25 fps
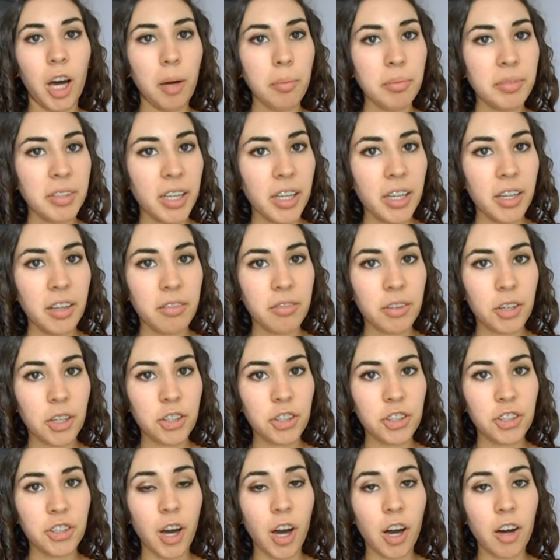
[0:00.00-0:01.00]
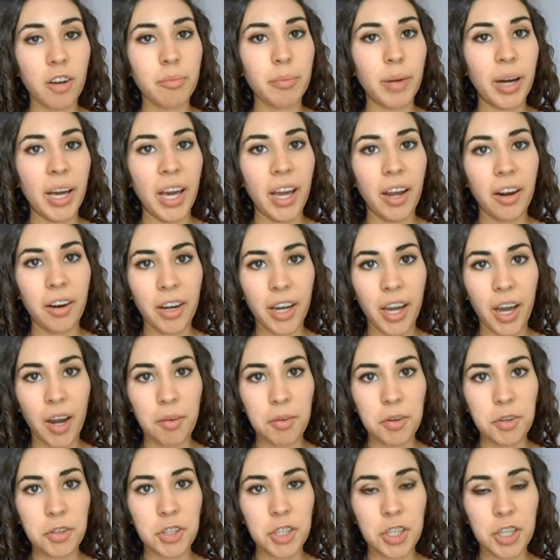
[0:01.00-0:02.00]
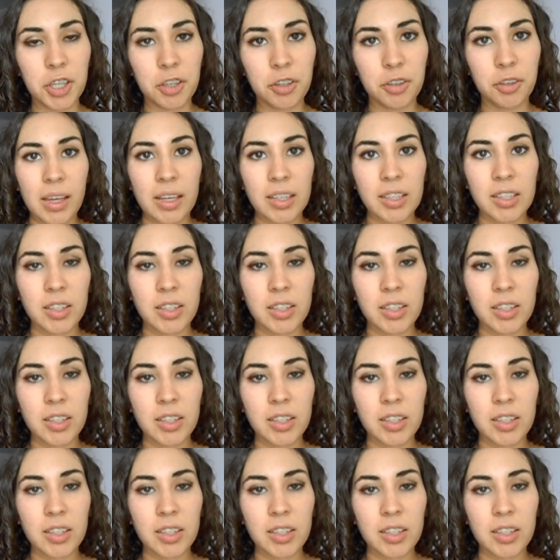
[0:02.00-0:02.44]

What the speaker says: updated version of my hair care routine.